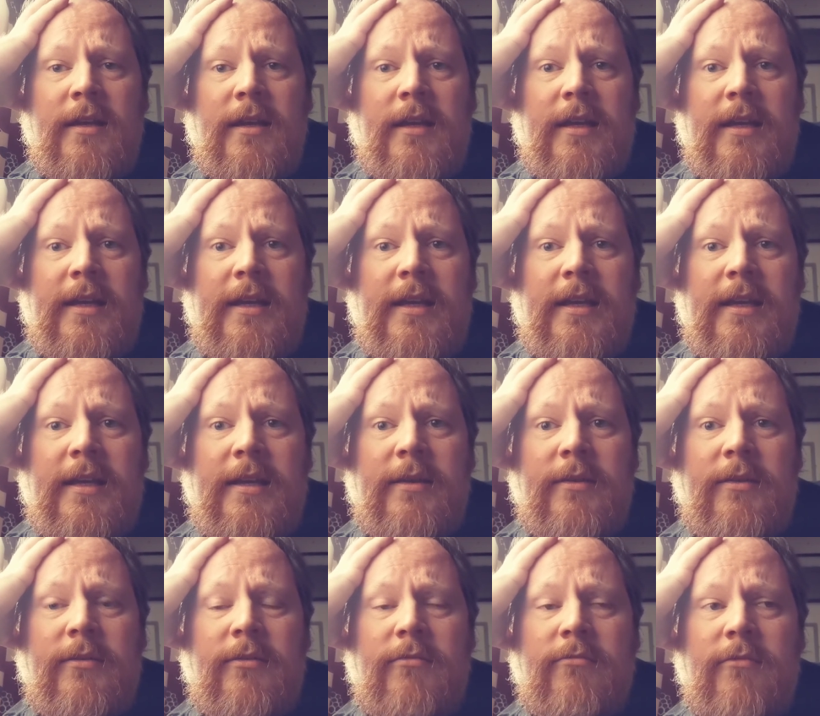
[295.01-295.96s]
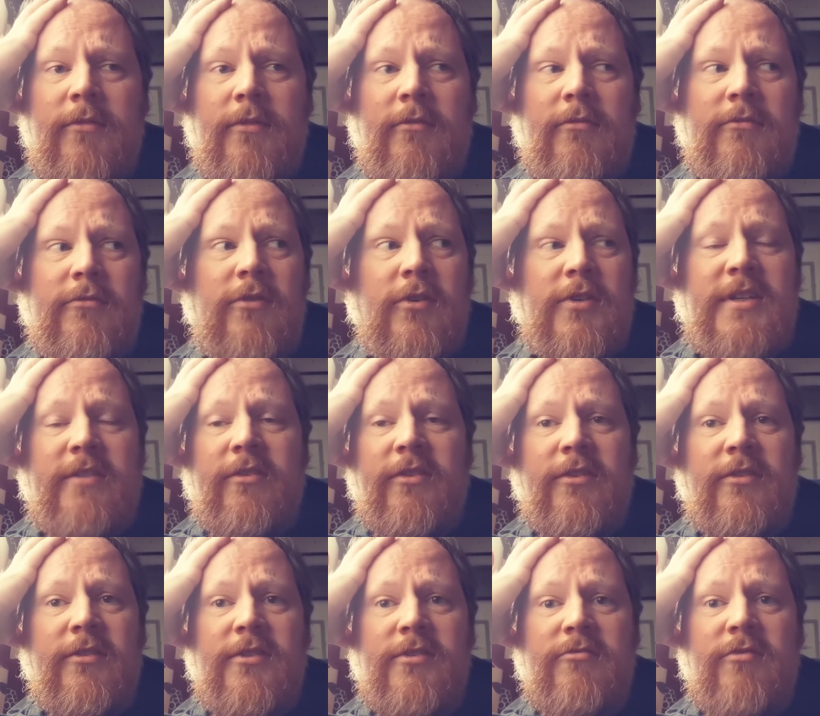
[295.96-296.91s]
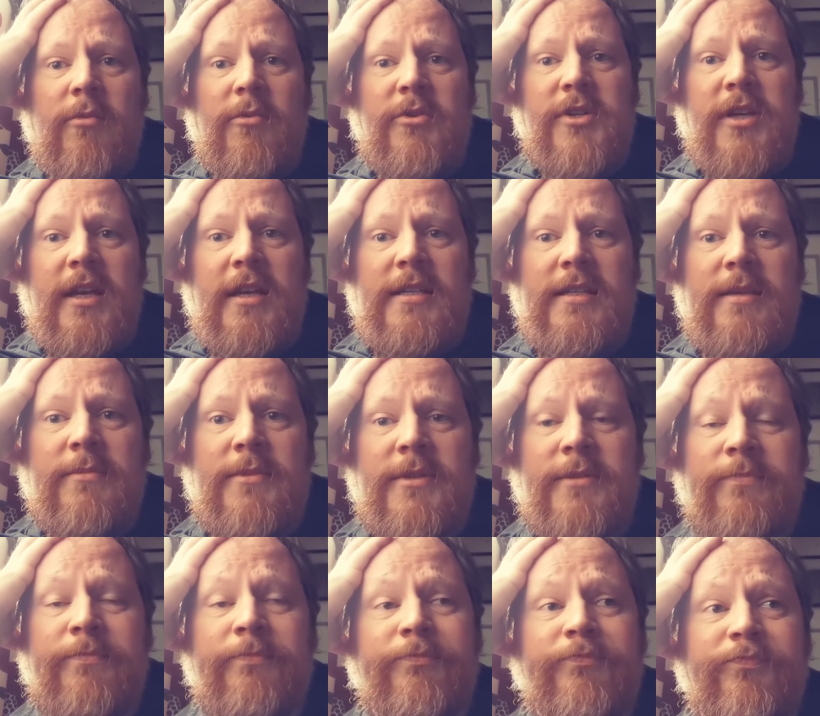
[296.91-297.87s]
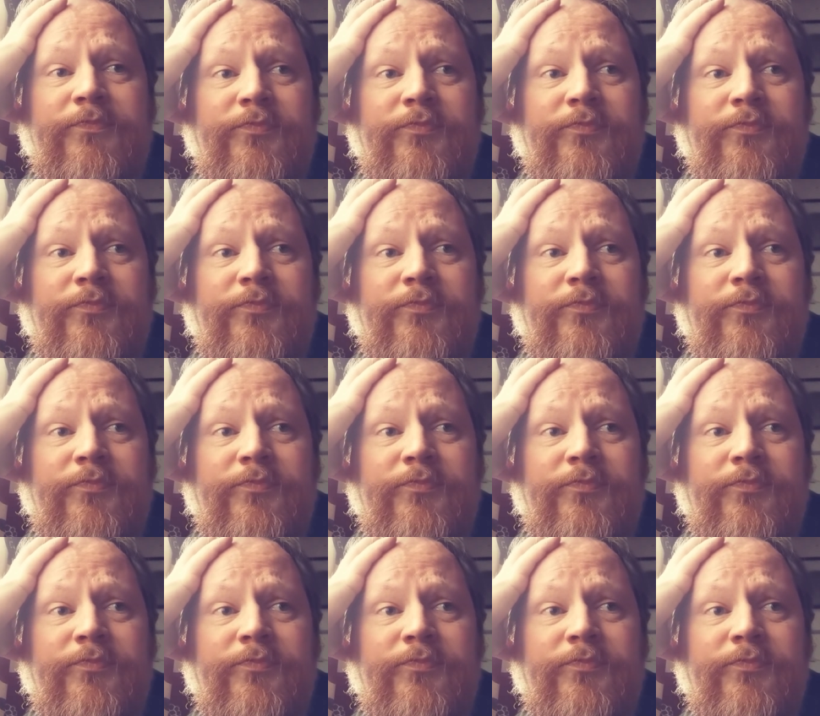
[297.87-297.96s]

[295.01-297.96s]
Across everything is Robert J. E. Simpson.